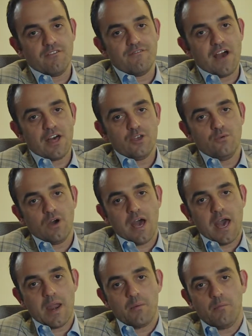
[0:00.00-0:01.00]

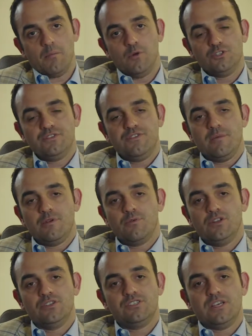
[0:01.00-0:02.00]
value-add multifamily
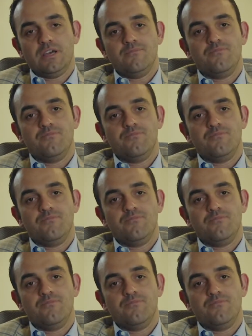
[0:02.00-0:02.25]
real estate,